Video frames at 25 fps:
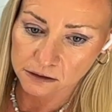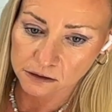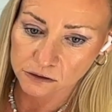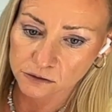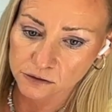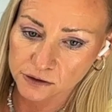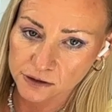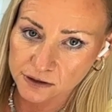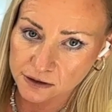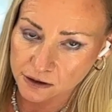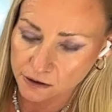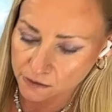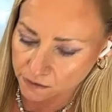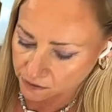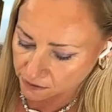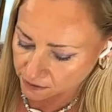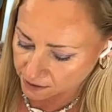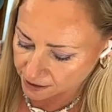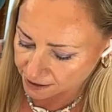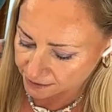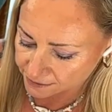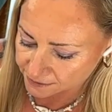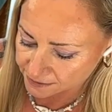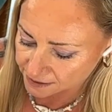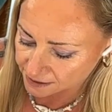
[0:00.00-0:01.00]
What a noise going
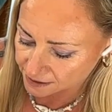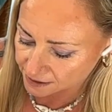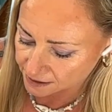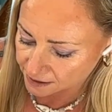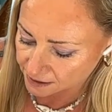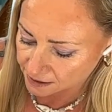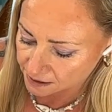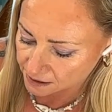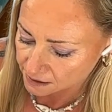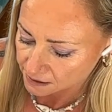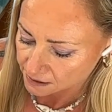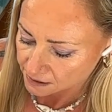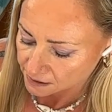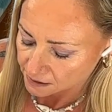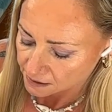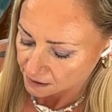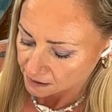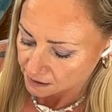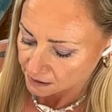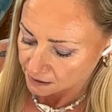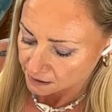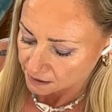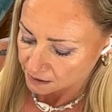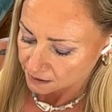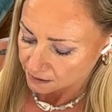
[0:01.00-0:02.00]
on outside.
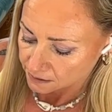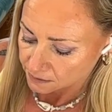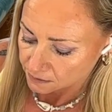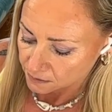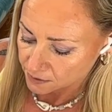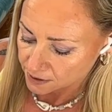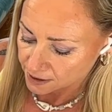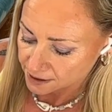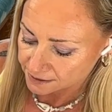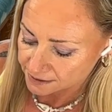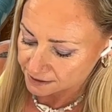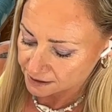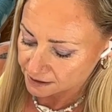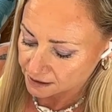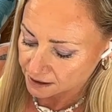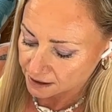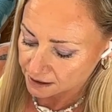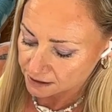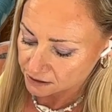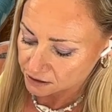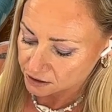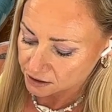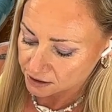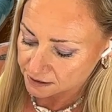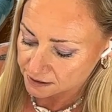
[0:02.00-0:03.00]
What else in
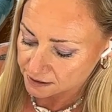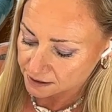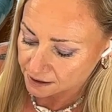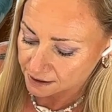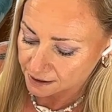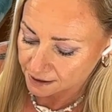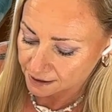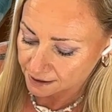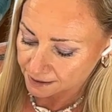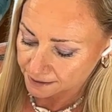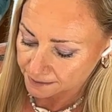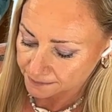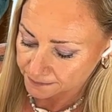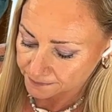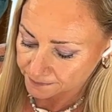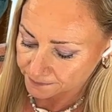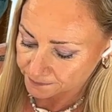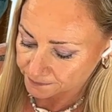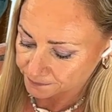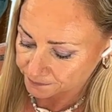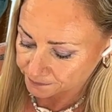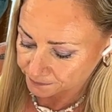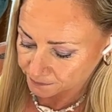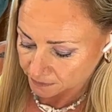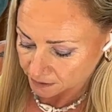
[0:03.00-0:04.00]
the energies today?
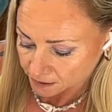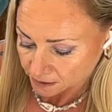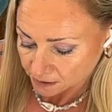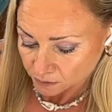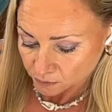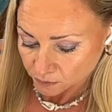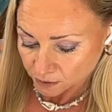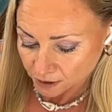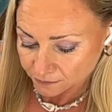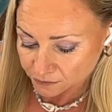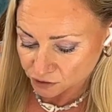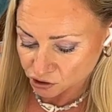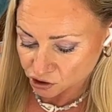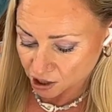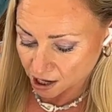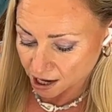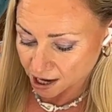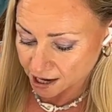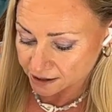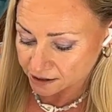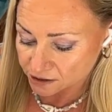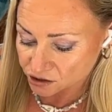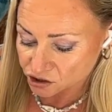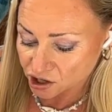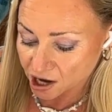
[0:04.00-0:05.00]
We have a
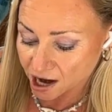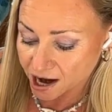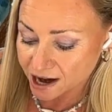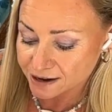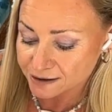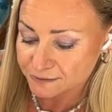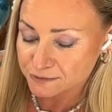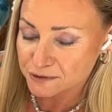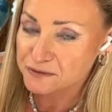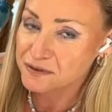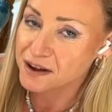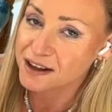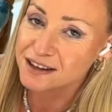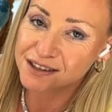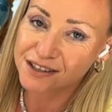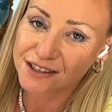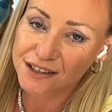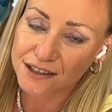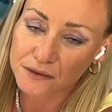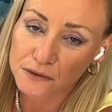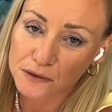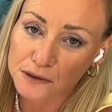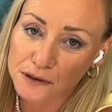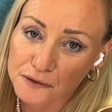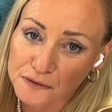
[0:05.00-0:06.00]
chain of
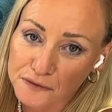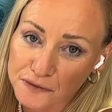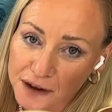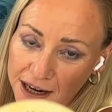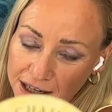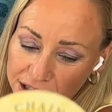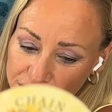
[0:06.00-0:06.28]
events that will